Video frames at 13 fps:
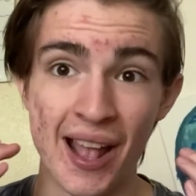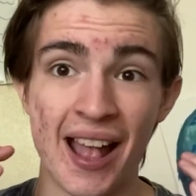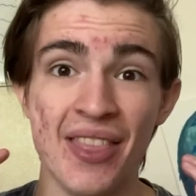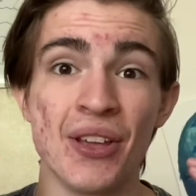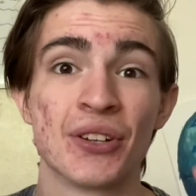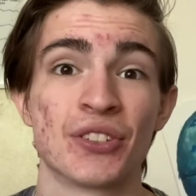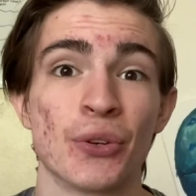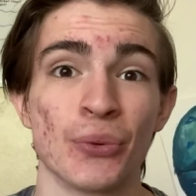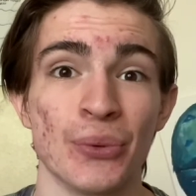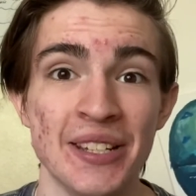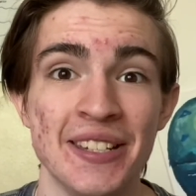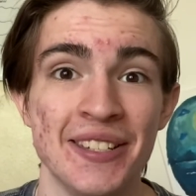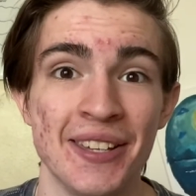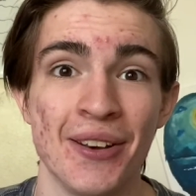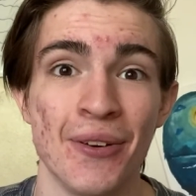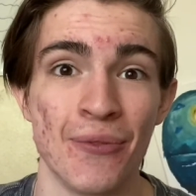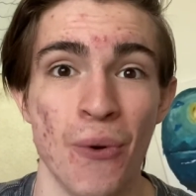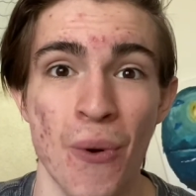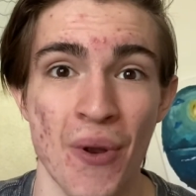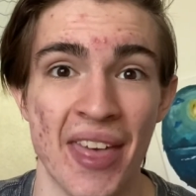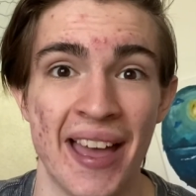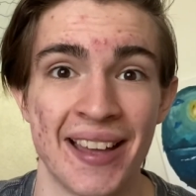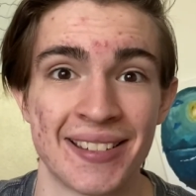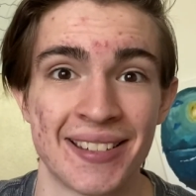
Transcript: And there's a reason for that.